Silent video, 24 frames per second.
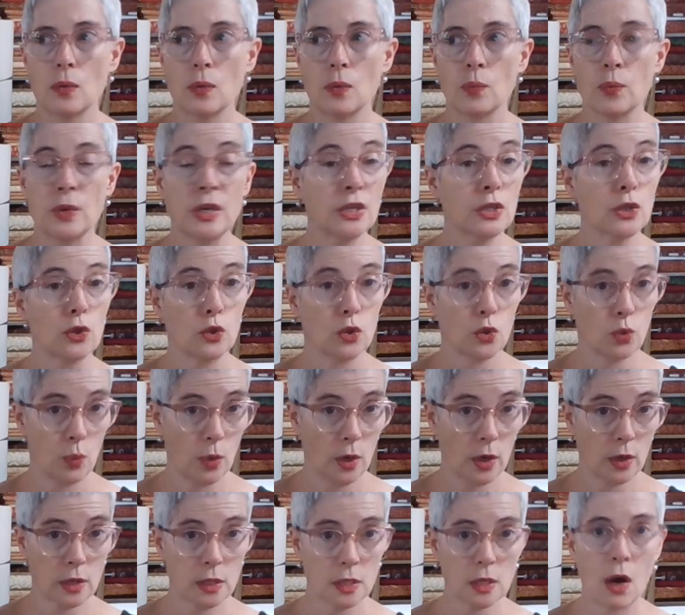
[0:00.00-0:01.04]
research
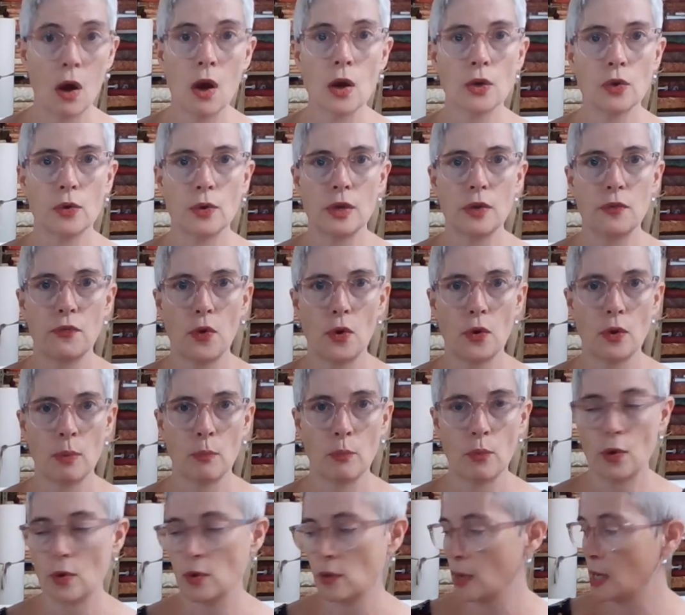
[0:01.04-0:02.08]
works on Greek folk
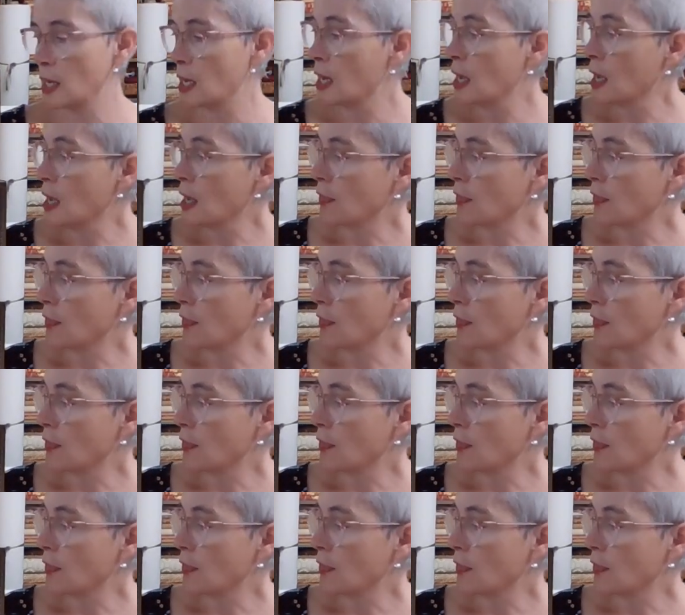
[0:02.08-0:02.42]
embroidery.